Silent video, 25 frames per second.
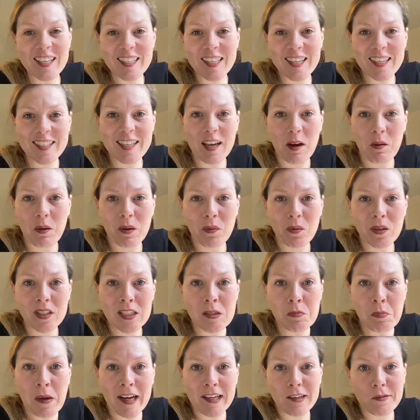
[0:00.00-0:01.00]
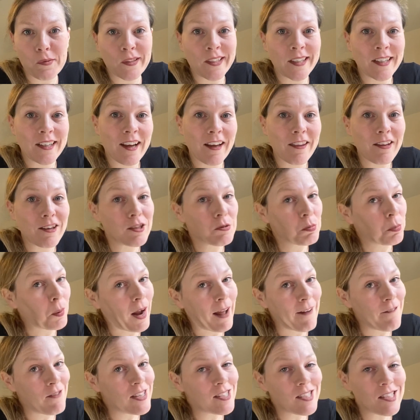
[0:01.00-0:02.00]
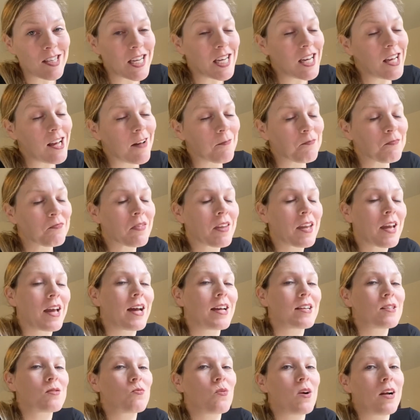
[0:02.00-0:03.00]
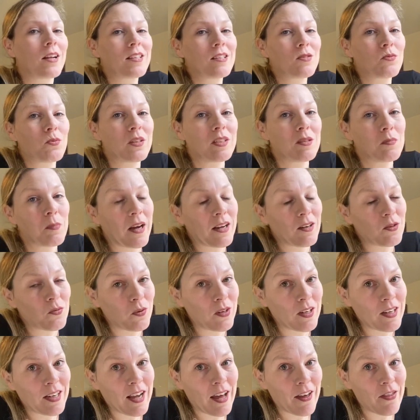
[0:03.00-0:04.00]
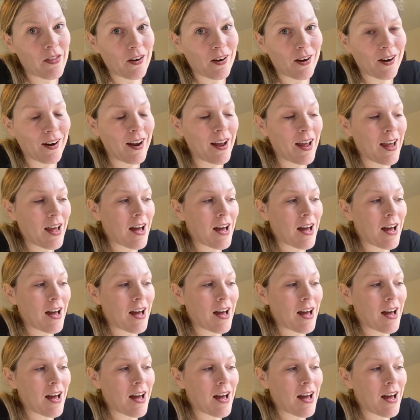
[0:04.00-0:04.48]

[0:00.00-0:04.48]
is that we respect one another's privacy as well as respect one another